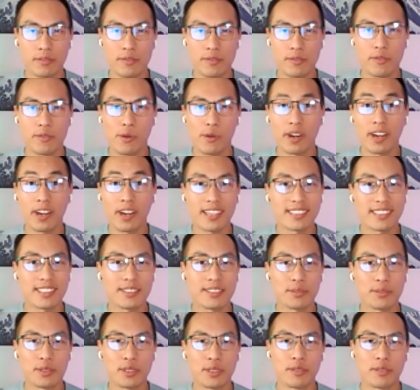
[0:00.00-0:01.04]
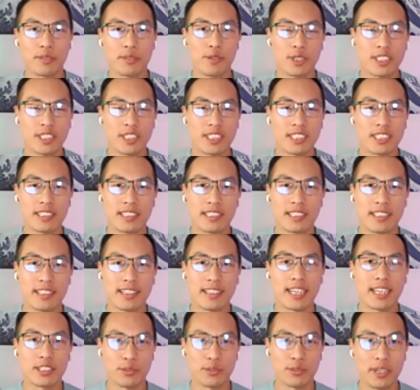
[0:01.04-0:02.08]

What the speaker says: for us, we're fortunate in that